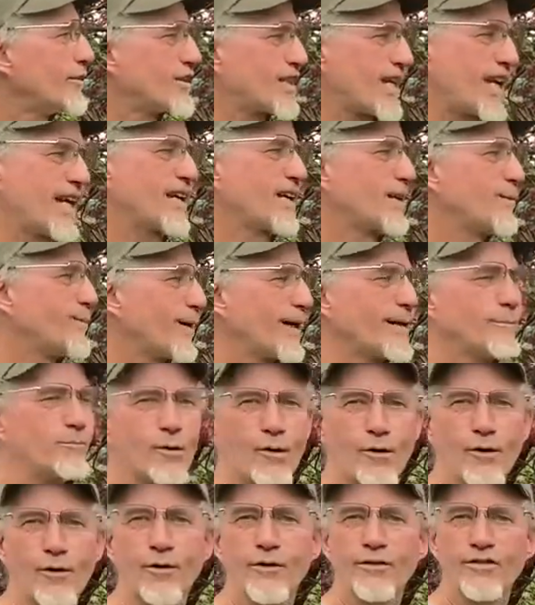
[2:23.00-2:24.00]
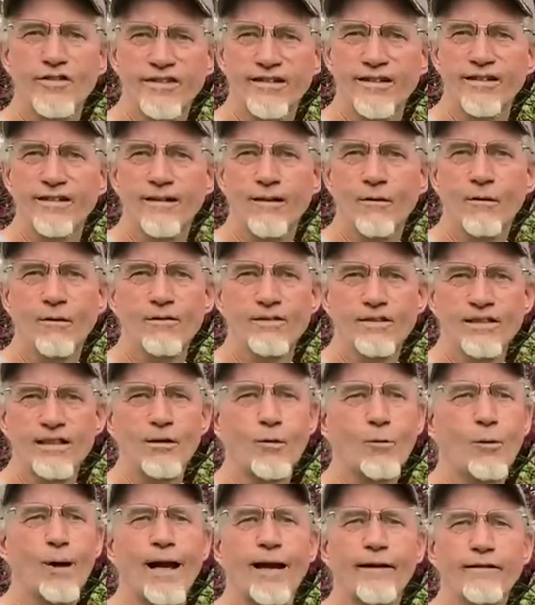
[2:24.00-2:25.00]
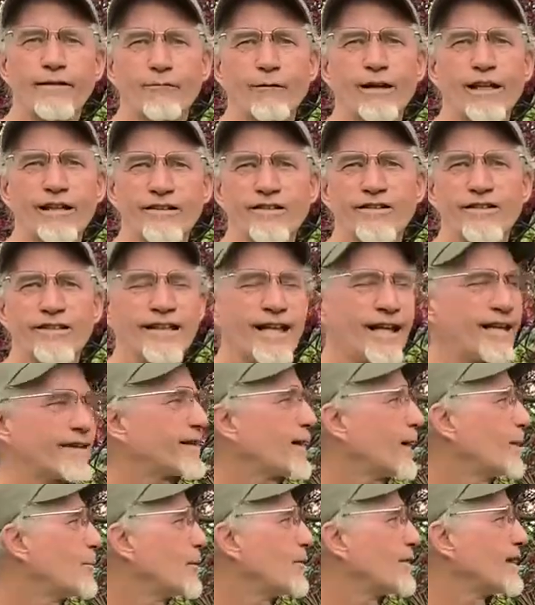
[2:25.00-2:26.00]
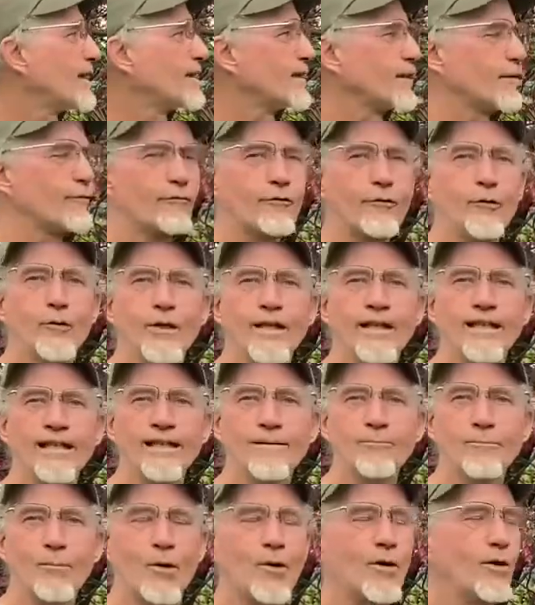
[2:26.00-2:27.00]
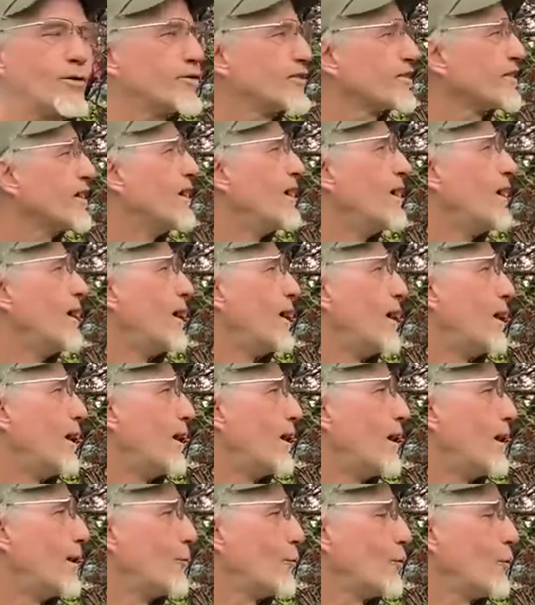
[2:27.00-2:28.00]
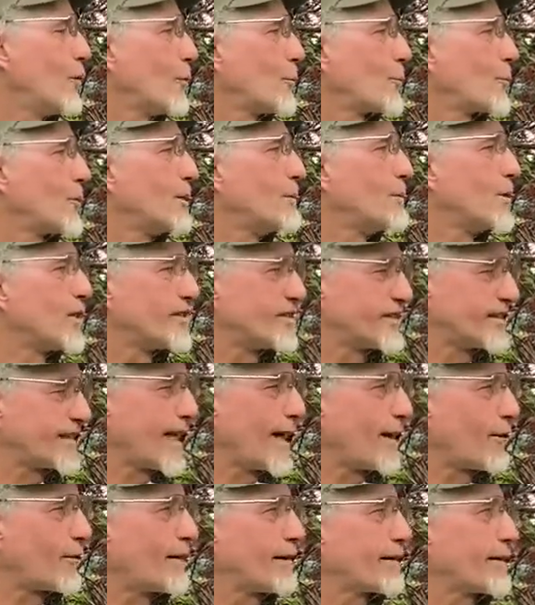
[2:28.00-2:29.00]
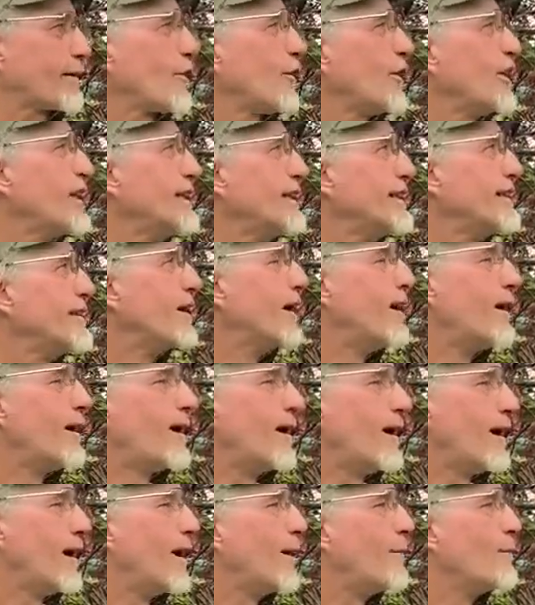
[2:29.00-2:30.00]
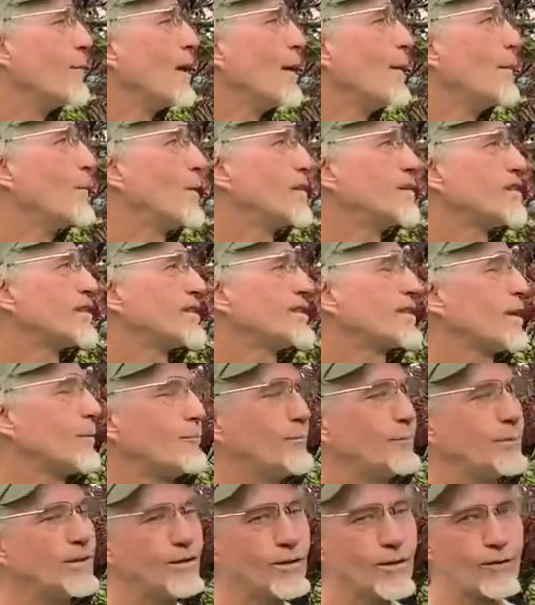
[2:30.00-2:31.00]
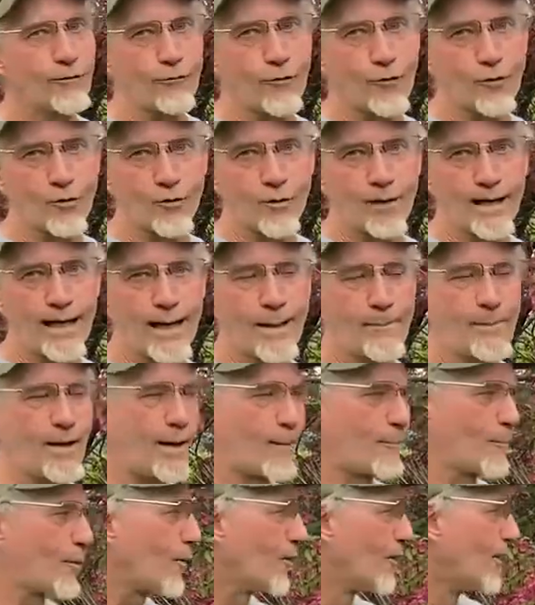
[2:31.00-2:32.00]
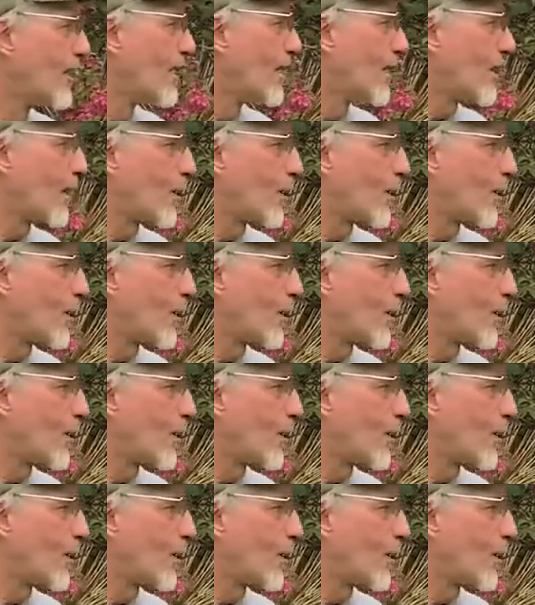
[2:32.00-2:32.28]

they're taken by birds and cedar waxwings and that type of thing. The fruit-eating birds will pretty much scour it clean. But just a beautiful crabapple.